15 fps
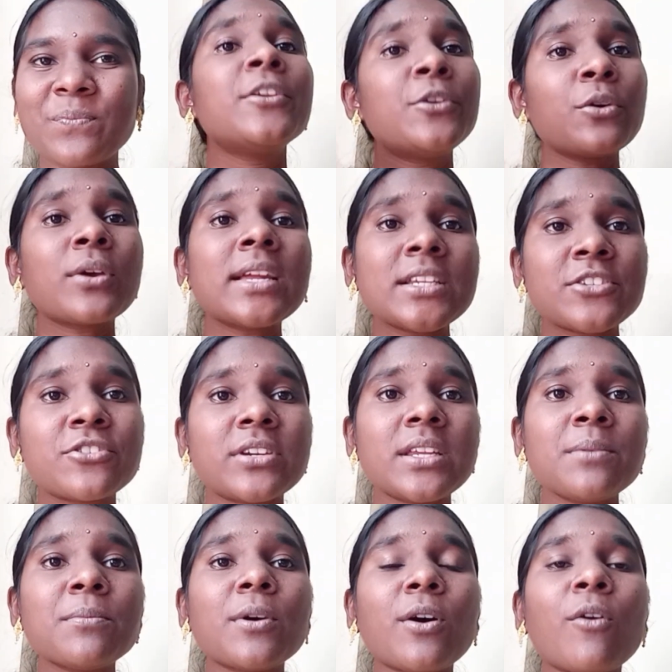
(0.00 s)
You can
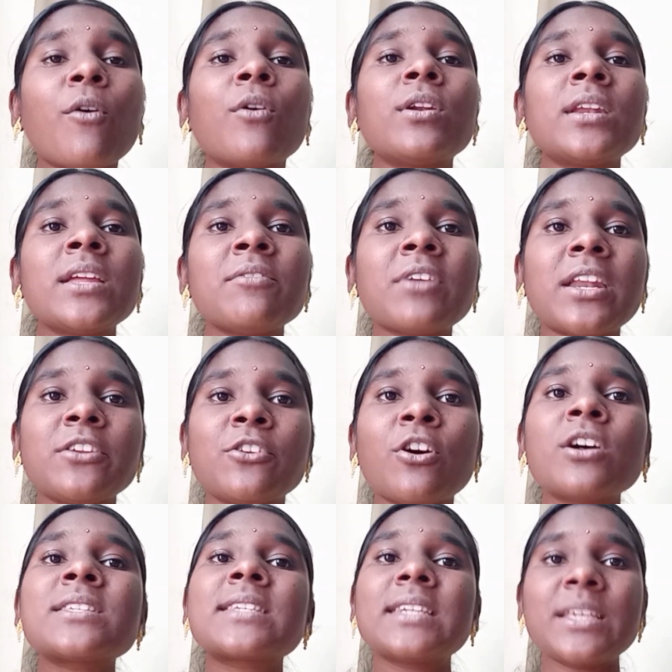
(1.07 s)
dream only when you
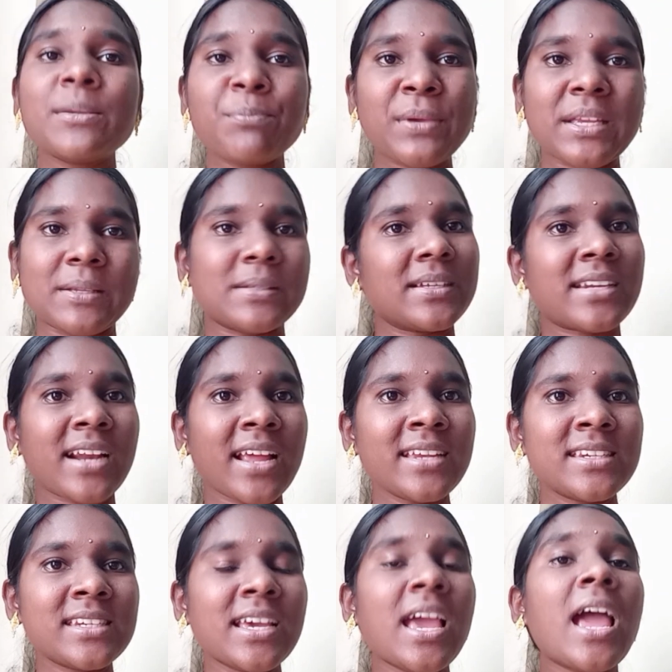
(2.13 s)
are sleepy,
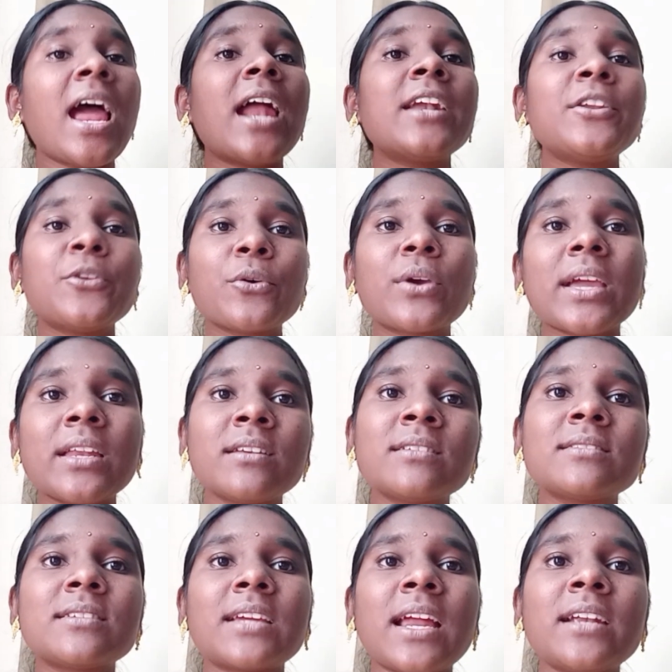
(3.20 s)
right? And you
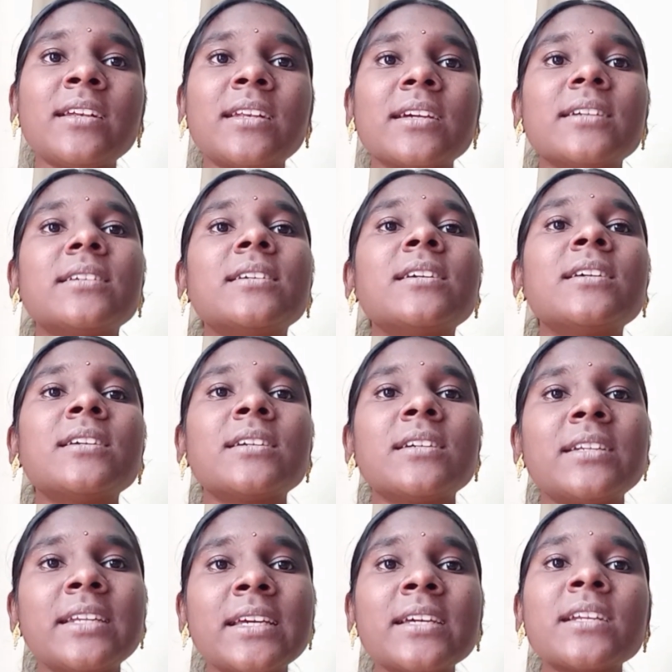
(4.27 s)
can get
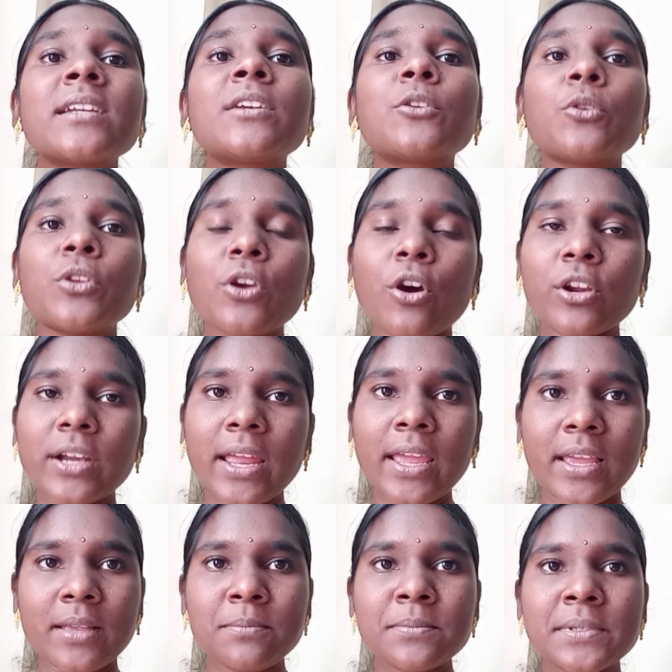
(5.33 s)
nearer to your
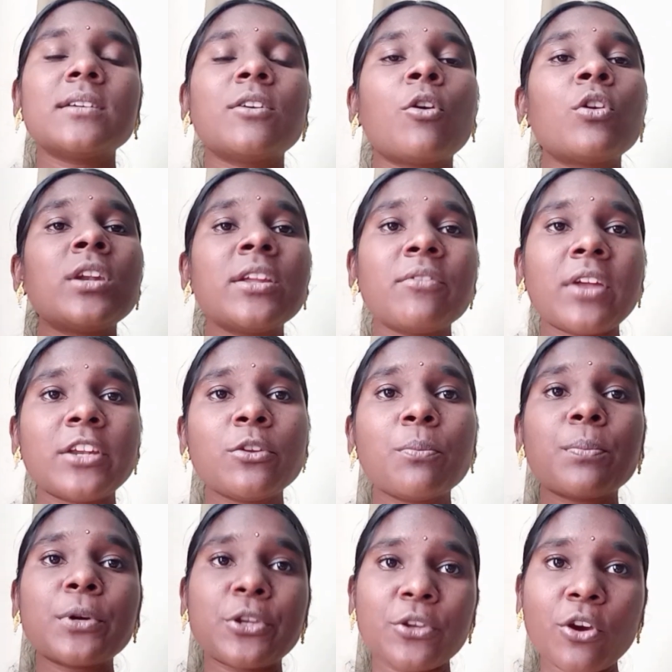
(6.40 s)
aims only when you
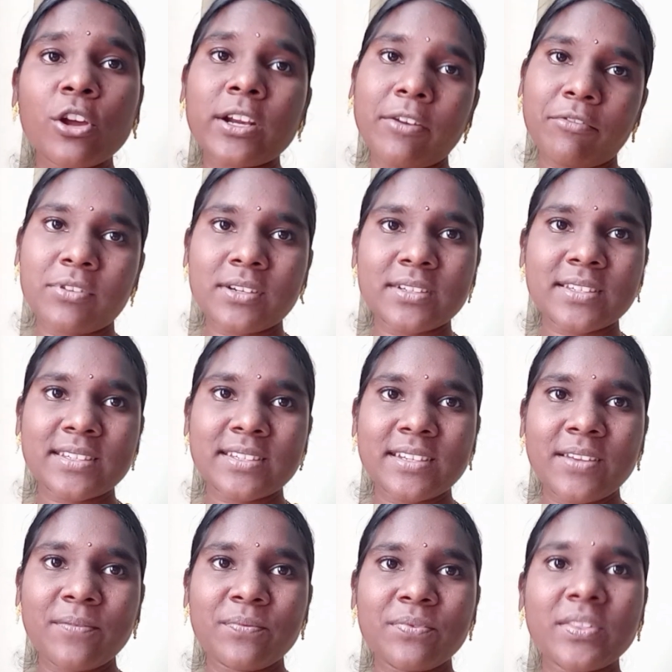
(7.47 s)
put your efforts.
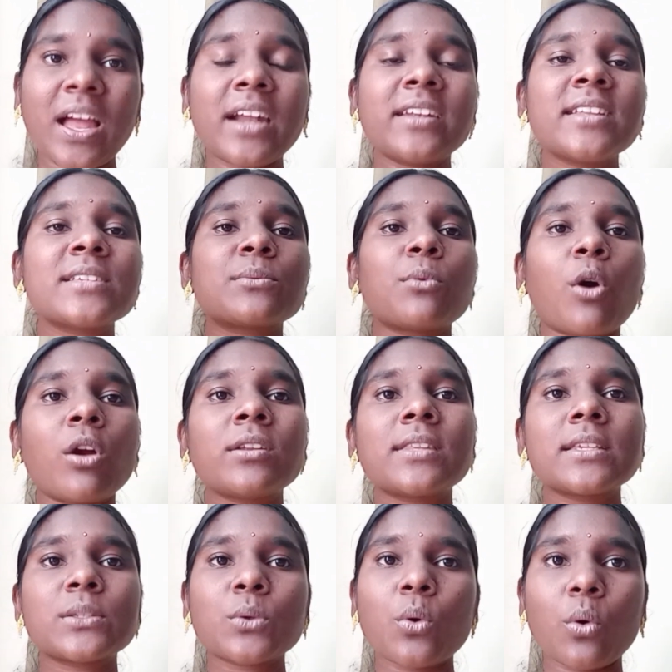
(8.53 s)
That is what
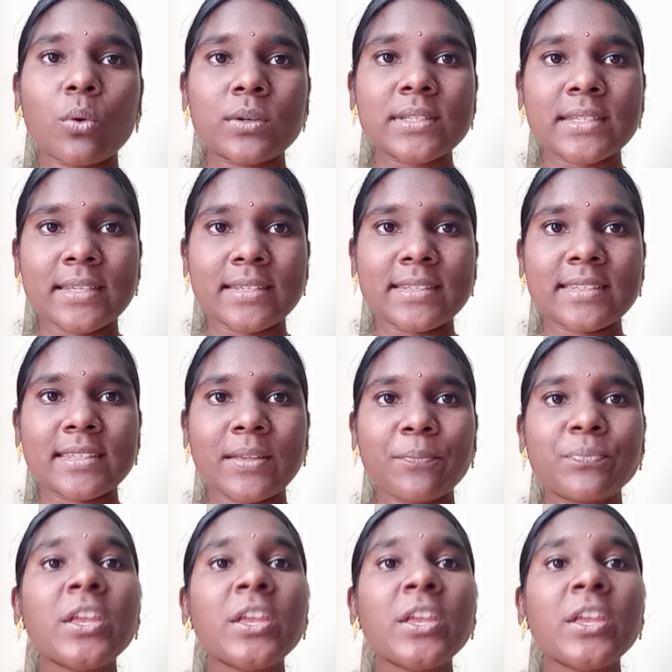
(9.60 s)
this quote says.